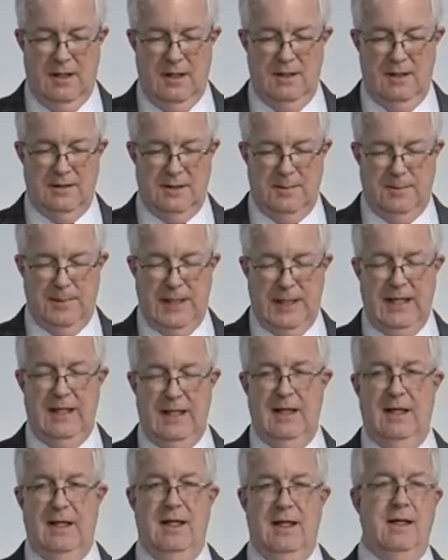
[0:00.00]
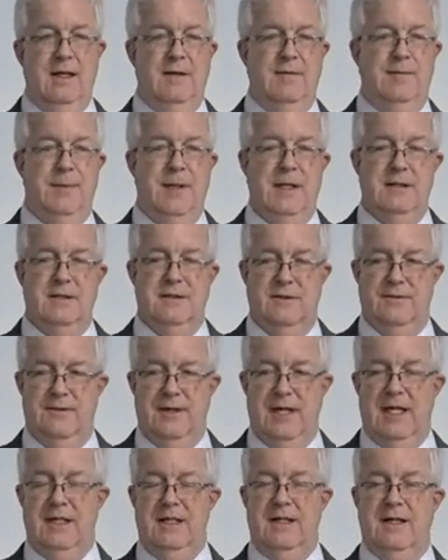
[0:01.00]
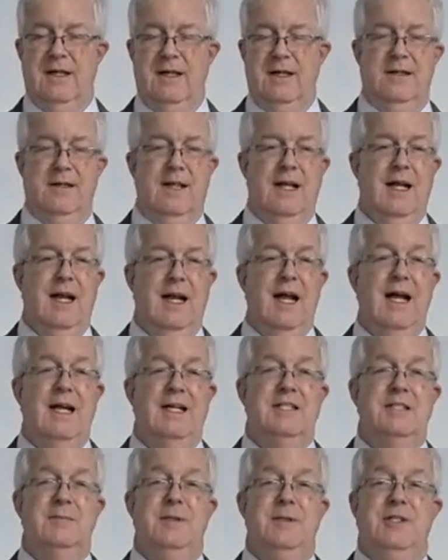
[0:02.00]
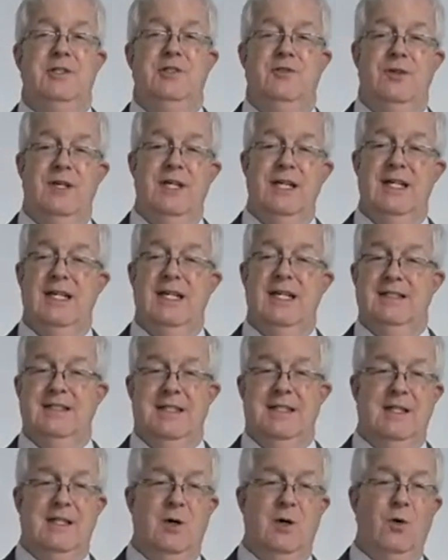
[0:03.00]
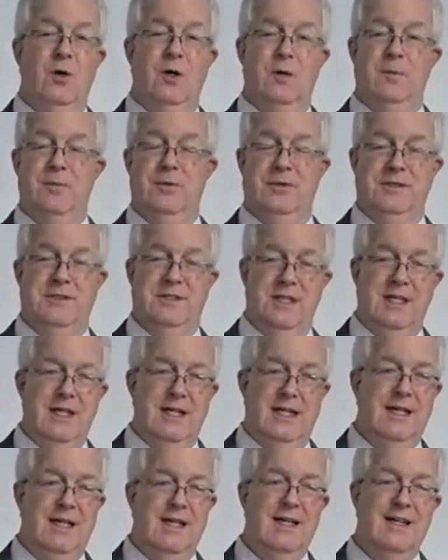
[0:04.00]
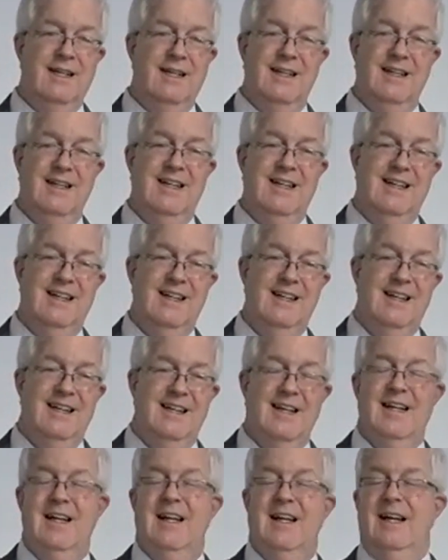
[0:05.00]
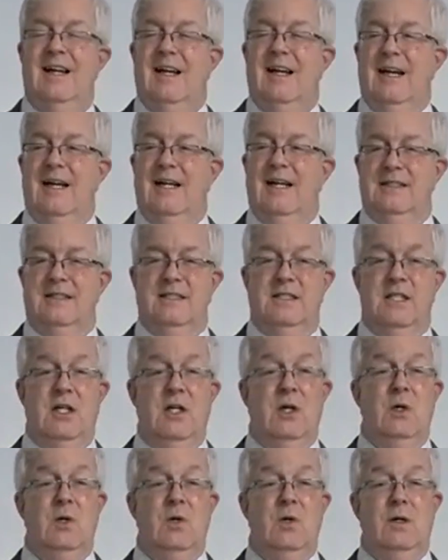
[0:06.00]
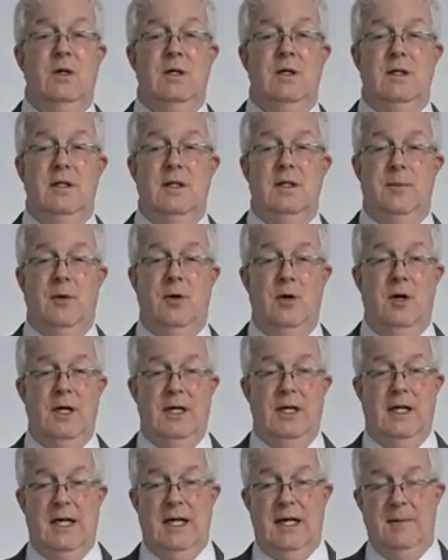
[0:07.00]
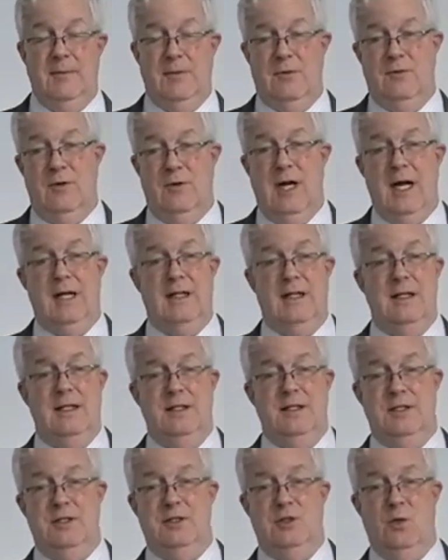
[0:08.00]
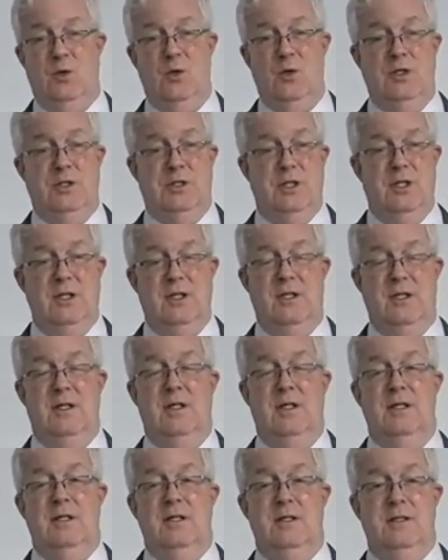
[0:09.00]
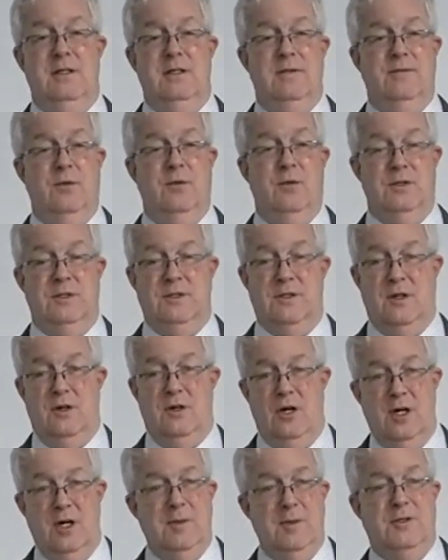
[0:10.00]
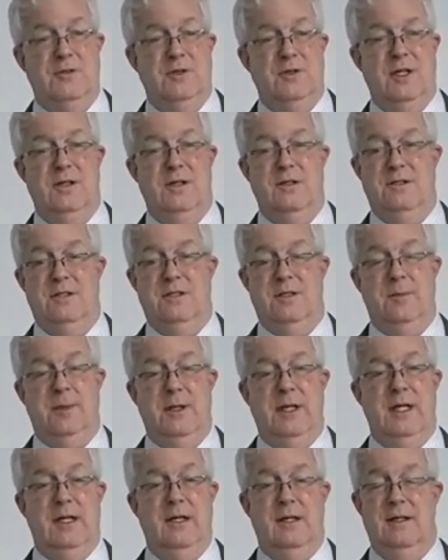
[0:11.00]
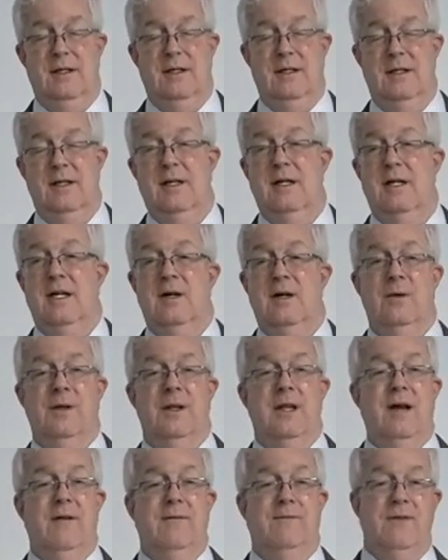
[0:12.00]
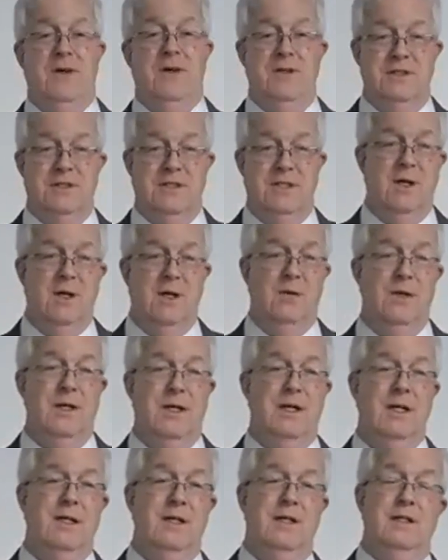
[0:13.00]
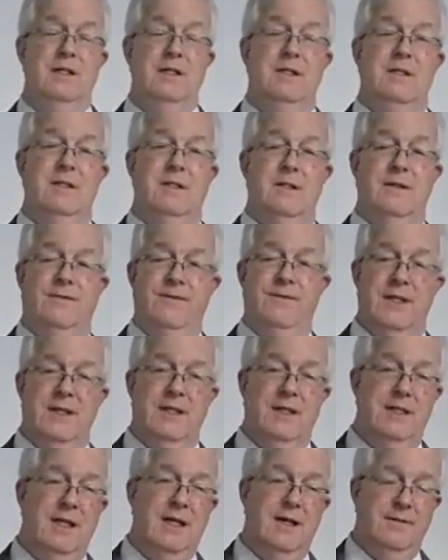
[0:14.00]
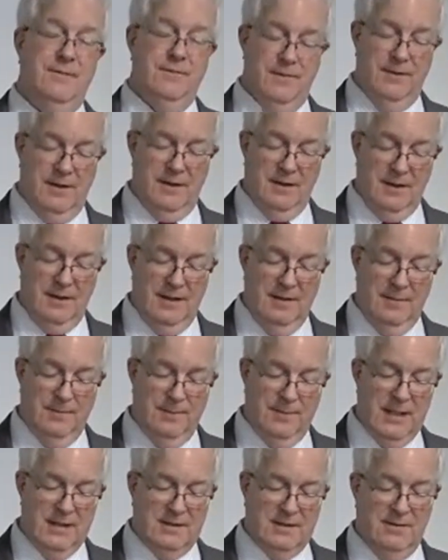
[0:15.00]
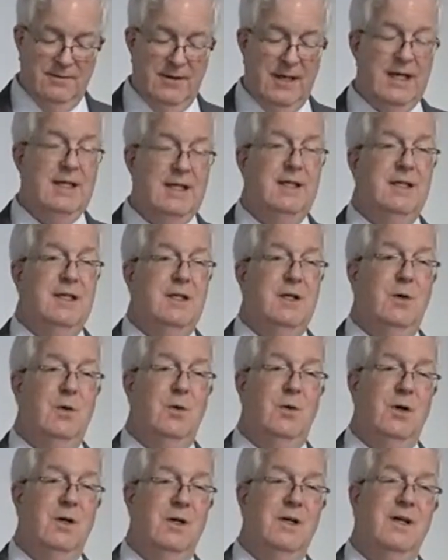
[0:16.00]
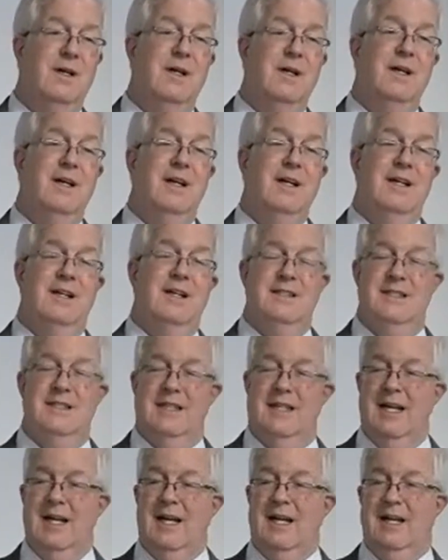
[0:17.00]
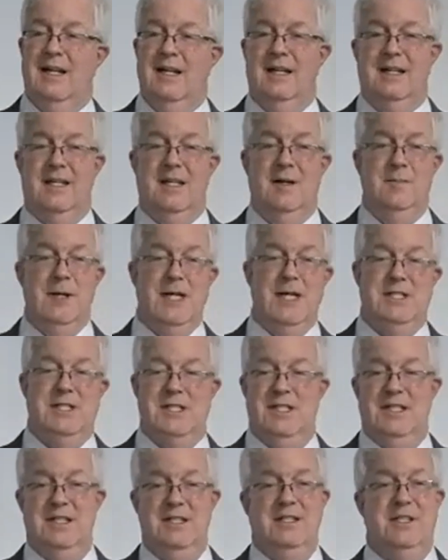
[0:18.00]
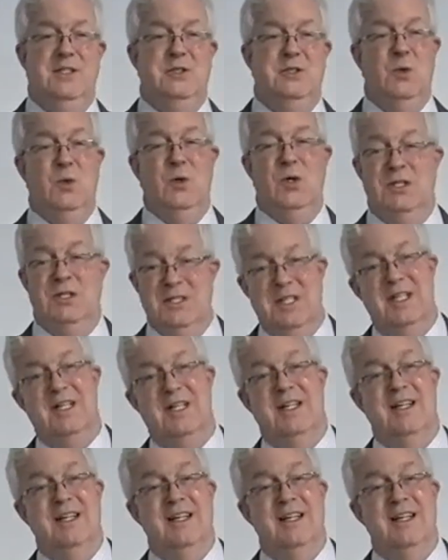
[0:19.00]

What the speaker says: subpoena in Pennsylvania under that act should be treated as a court proceeding. And so the party came directly to Georgia to enforce the arbitrator's subpoena without first going to the Pennsylvania court to get a commission to Georgia